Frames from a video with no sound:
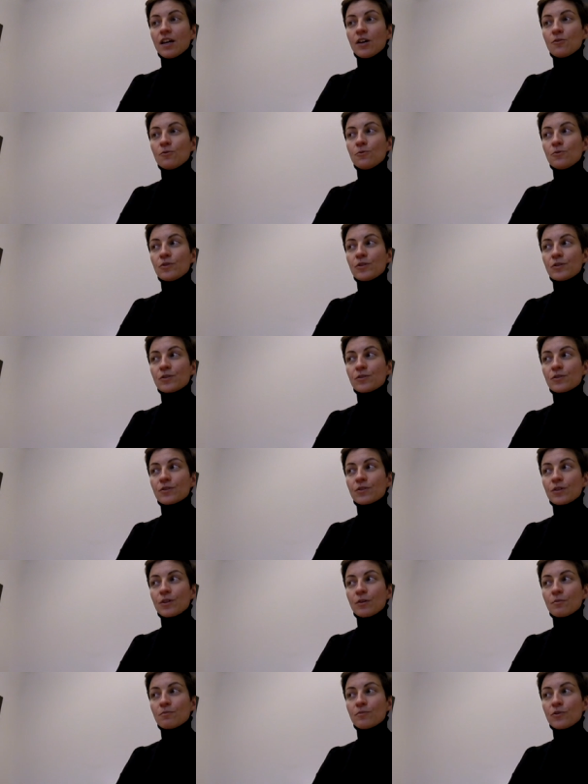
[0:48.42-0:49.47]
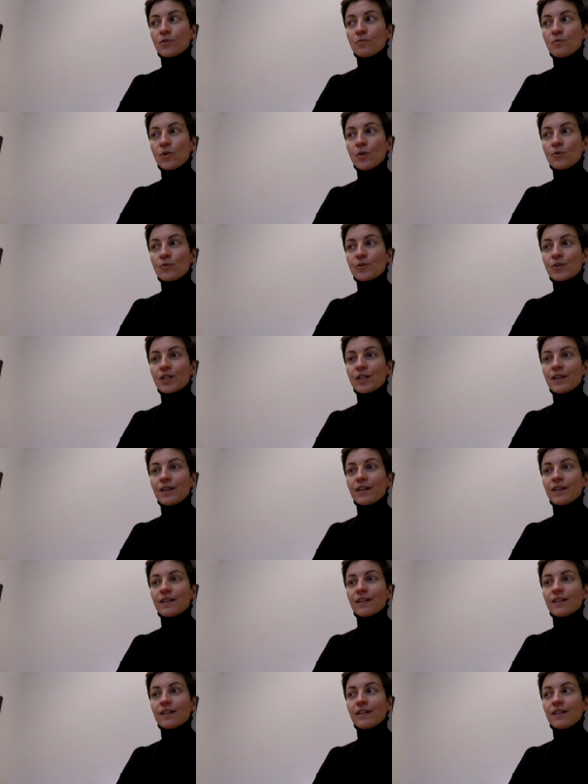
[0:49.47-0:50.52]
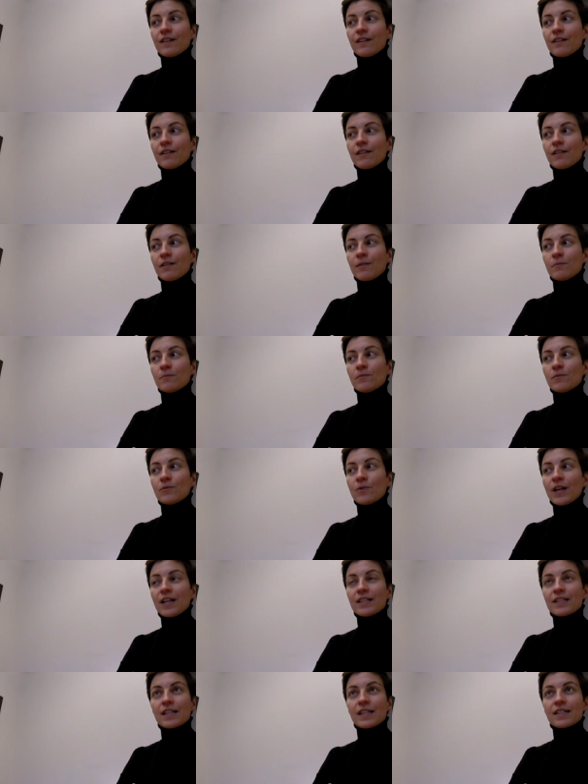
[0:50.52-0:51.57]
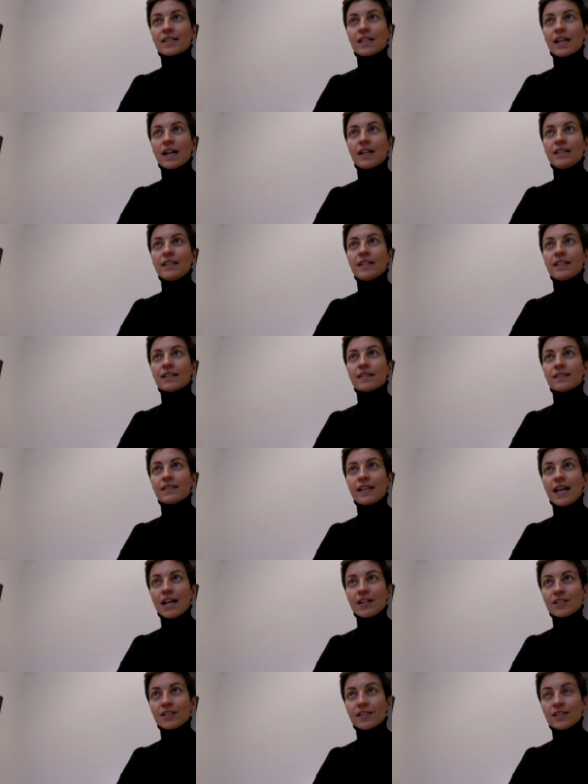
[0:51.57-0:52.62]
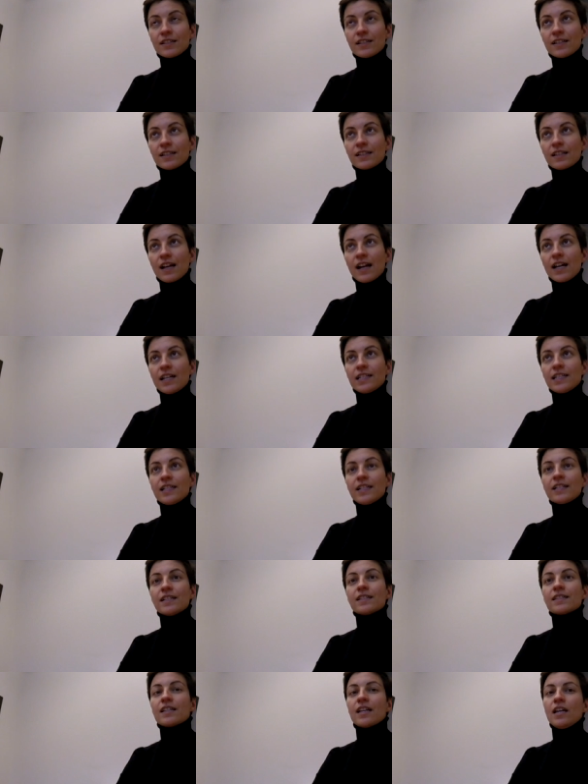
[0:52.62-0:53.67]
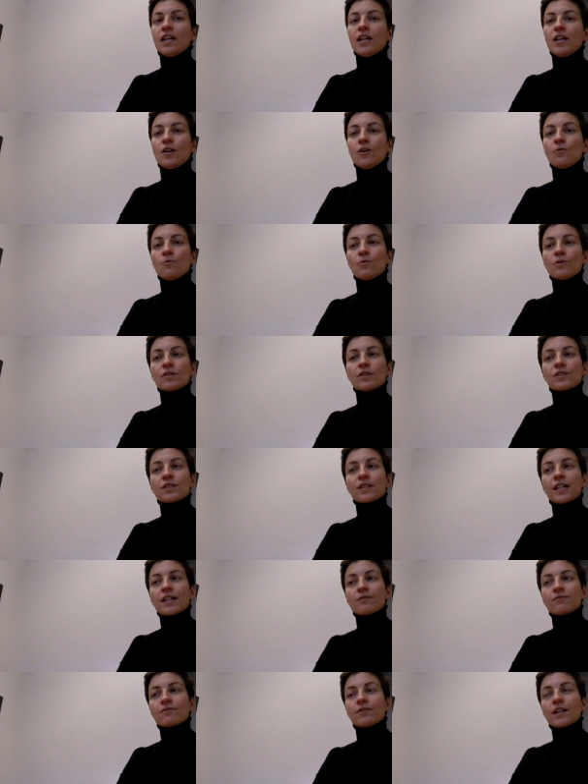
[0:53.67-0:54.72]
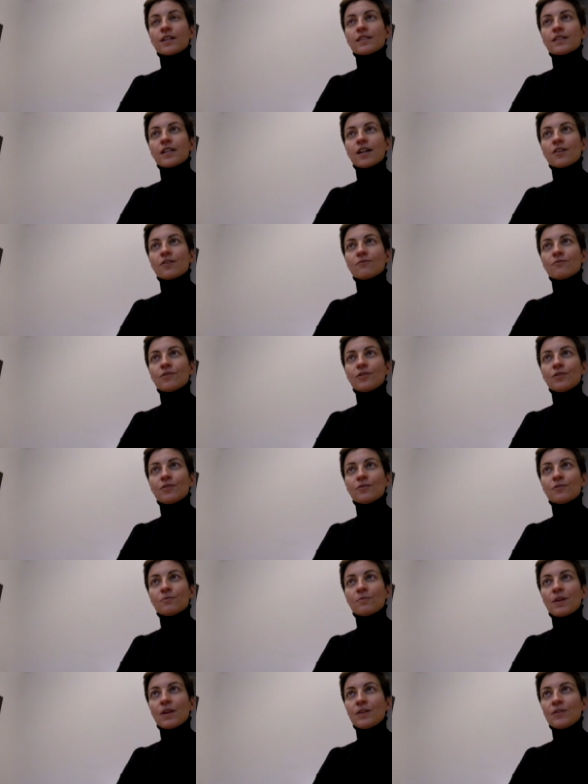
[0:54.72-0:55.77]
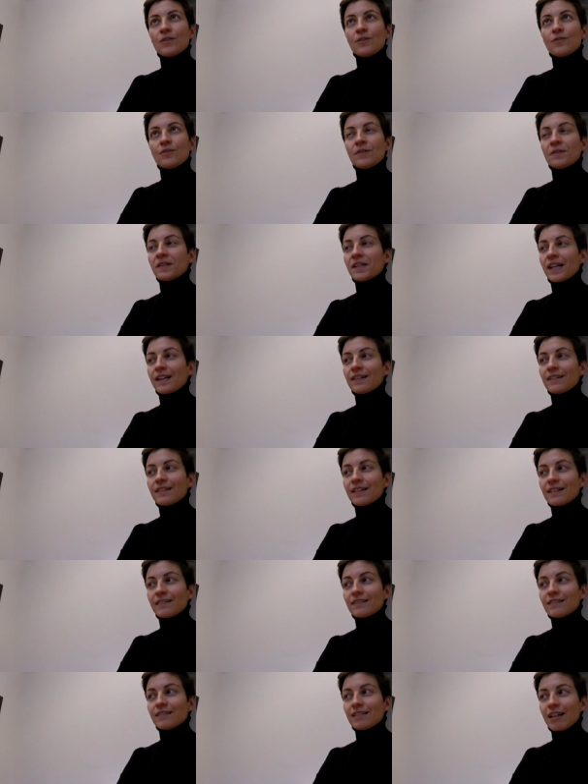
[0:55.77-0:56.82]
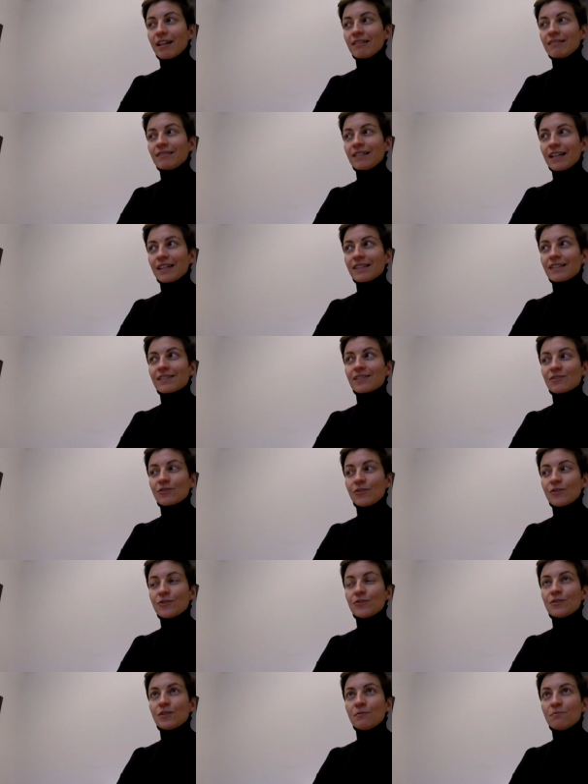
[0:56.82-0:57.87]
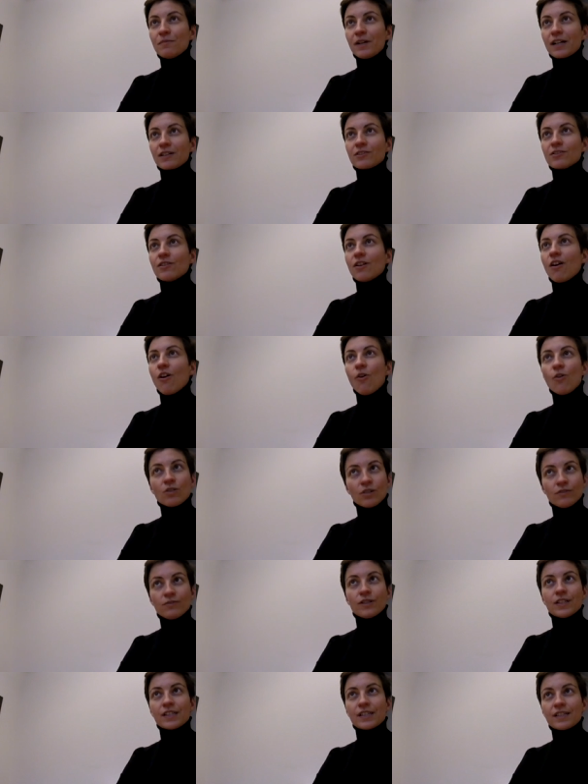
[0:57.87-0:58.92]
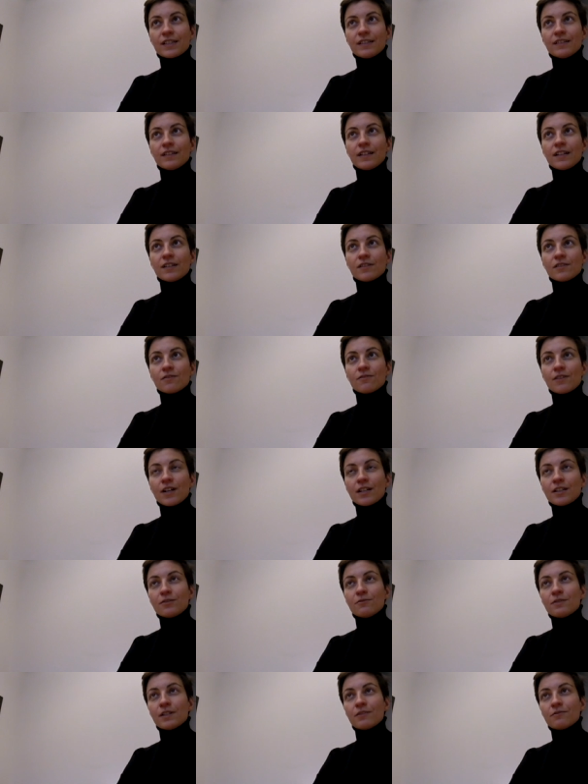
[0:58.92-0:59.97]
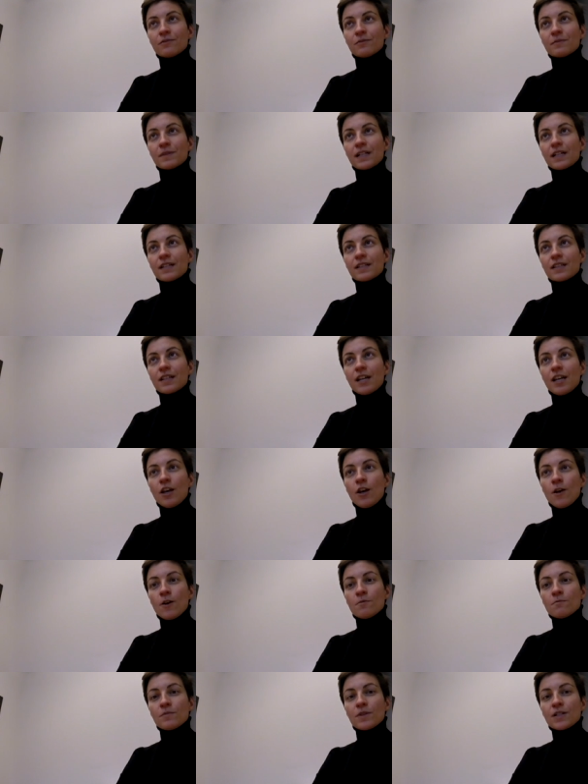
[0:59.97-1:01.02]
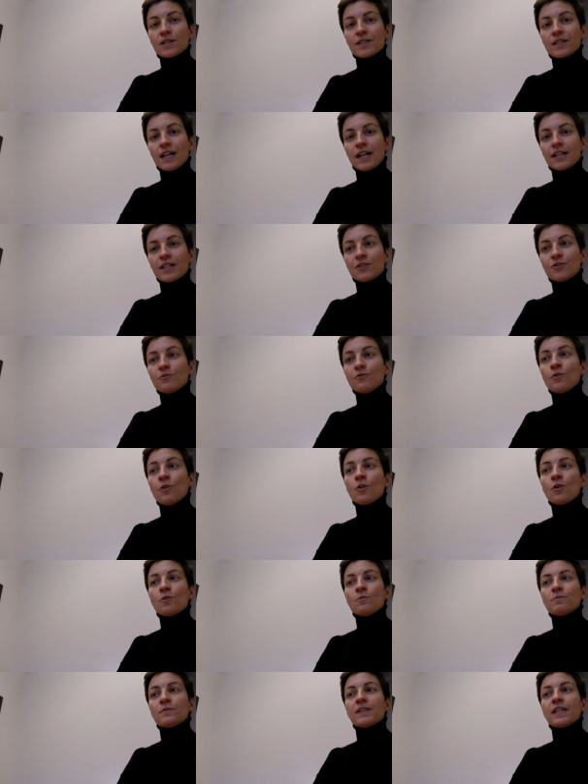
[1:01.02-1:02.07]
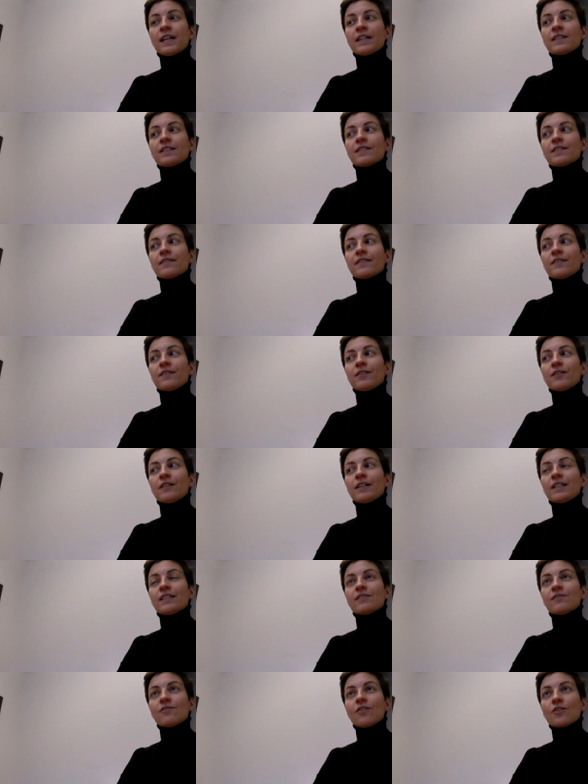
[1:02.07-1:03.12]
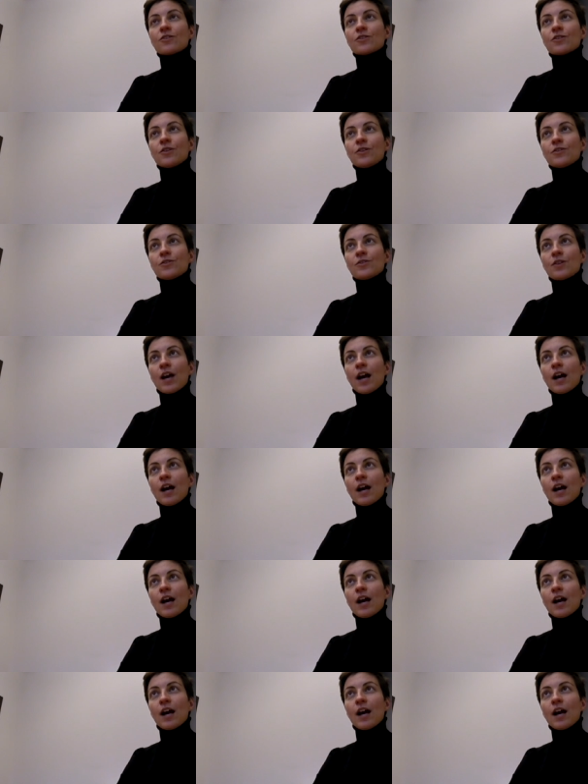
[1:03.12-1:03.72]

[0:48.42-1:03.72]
who is uh, promoting um, racist ideas, nationalist ideas, wants to get France out of the European Union, then, then, then that's going to impact all of us, and there is no running away from that. But I do hope that uh, it's not going to